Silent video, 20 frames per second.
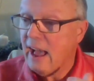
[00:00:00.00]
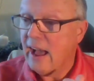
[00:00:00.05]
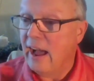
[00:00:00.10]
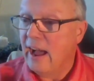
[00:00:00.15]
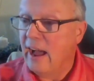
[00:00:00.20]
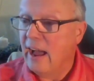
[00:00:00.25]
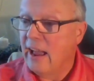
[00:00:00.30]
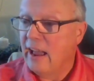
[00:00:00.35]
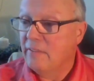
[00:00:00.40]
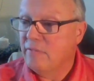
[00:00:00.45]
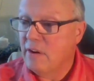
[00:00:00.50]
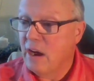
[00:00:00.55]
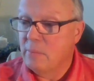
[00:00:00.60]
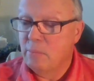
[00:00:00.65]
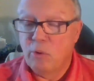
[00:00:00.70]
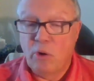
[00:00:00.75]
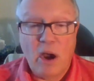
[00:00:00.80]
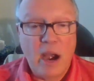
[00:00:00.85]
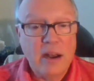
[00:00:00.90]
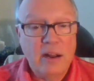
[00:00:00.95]
Uh, if
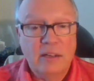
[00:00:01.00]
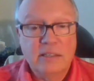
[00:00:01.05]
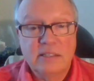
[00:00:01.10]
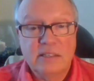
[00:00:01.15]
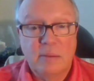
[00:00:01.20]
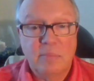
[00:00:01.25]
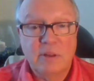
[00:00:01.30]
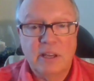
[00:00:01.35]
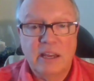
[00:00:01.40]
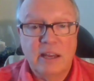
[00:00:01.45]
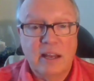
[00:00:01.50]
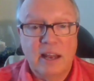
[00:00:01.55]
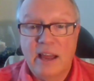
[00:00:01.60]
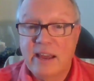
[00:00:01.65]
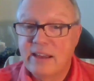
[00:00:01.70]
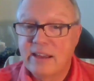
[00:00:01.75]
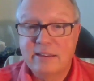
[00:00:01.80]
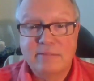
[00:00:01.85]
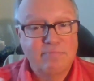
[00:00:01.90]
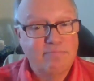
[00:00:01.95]
I'm right on something, you
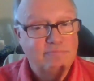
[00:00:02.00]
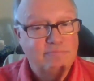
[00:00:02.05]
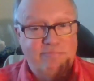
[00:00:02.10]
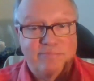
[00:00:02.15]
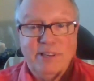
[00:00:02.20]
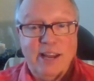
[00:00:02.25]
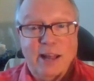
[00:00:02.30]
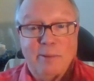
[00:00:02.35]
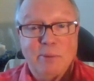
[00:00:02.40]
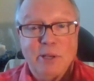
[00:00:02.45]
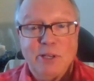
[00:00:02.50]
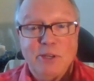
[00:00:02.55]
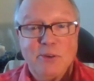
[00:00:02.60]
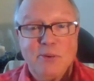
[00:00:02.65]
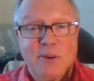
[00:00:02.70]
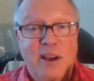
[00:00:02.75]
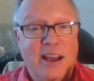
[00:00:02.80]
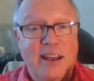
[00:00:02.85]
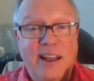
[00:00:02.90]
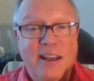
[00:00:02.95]
like it, tell me
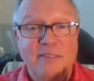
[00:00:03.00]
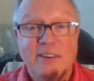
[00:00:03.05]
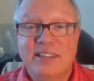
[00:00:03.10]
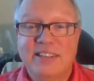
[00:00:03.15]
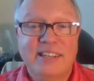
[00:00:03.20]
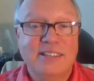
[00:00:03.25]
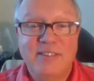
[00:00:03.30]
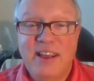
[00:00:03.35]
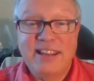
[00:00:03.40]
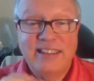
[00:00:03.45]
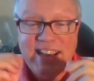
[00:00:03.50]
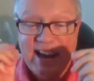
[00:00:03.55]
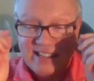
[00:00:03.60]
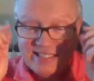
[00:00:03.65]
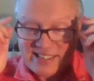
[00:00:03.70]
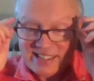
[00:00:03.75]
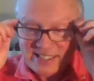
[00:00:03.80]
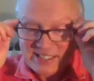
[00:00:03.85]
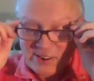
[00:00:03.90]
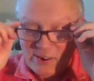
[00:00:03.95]
too. I love it. It's
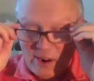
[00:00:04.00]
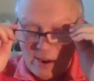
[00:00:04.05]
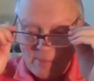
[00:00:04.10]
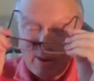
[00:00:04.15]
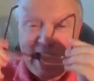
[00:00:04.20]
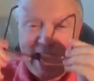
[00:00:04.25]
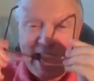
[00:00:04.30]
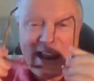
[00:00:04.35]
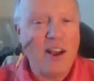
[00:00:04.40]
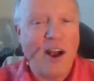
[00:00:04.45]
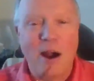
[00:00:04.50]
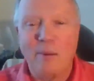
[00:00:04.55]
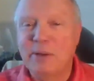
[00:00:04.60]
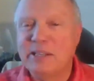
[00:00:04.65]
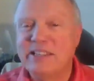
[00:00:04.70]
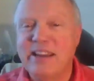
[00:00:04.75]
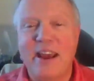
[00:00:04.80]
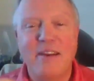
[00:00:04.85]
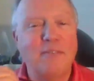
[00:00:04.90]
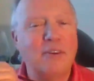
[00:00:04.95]
fantastic. So I'm getting
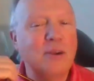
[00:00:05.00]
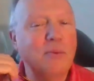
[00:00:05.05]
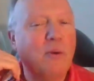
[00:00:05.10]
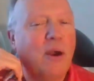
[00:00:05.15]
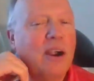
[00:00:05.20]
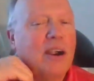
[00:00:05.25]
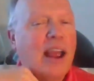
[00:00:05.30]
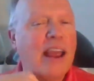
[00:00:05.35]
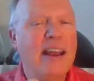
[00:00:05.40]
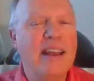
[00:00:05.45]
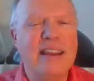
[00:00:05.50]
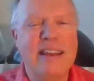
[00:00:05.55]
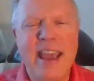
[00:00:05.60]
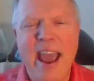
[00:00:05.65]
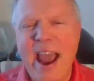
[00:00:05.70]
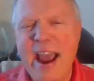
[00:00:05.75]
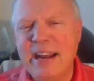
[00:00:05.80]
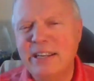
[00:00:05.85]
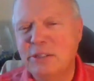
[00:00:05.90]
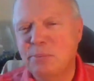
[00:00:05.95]
comments everywhere,
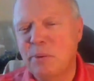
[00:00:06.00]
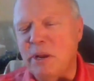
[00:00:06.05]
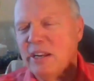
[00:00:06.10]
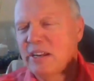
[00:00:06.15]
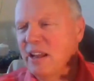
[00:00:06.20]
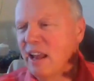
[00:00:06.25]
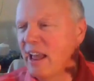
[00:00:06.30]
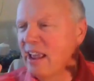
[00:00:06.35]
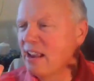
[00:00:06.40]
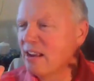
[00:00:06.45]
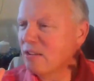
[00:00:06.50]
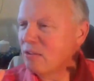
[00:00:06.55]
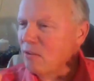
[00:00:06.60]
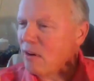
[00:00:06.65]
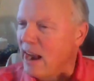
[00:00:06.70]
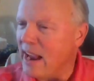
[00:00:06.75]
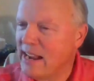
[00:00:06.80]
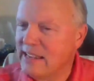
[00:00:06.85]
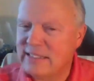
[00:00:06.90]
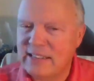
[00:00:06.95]
engagement like
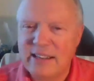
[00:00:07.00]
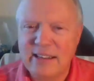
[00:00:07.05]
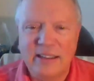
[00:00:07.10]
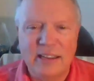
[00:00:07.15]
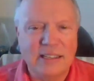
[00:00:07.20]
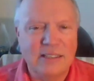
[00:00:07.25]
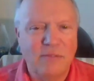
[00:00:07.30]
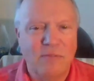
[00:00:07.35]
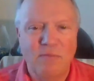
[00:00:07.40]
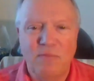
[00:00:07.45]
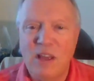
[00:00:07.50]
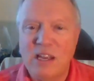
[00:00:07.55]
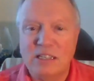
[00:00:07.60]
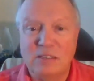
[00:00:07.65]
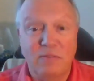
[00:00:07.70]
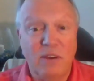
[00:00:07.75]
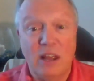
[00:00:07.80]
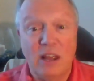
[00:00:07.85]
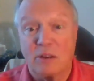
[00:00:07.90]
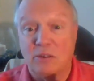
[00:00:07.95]
crazy. This,
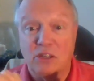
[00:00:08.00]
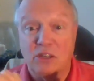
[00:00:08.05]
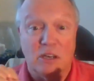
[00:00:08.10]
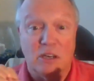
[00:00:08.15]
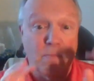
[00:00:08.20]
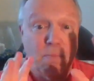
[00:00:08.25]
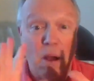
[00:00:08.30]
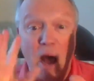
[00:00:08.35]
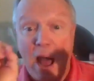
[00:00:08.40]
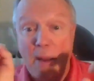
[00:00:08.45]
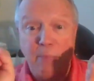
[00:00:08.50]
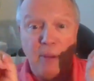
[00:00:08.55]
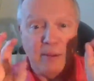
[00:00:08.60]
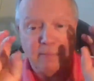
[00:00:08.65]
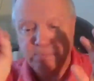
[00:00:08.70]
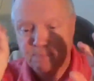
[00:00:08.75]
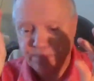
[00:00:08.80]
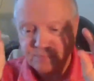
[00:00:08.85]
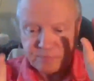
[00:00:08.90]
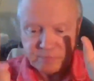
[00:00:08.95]
this video is just
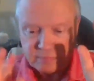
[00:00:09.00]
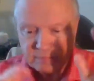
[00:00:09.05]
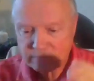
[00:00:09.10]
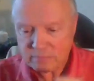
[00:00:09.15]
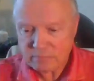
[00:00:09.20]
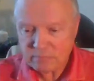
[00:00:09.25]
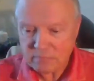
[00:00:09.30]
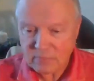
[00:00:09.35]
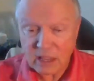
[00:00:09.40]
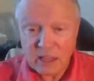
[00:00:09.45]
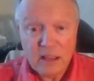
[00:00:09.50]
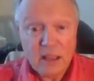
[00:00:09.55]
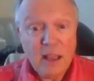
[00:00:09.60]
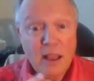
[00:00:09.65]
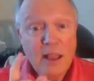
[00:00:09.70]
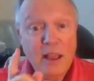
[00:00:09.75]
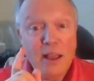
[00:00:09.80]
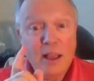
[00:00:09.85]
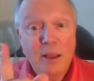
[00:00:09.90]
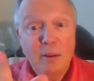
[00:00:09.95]
popping.
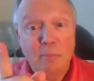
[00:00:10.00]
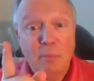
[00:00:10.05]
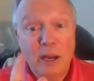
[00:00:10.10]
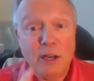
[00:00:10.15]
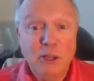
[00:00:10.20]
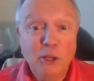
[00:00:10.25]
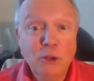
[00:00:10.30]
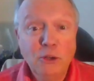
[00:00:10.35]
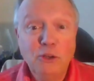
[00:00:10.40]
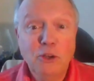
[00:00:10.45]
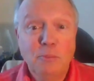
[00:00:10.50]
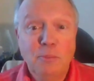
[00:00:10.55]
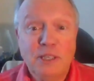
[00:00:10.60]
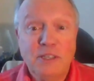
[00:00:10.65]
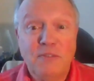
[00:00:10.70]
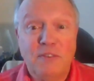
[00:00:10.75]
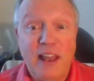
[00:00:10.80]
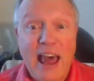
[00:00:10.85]
But YouTube has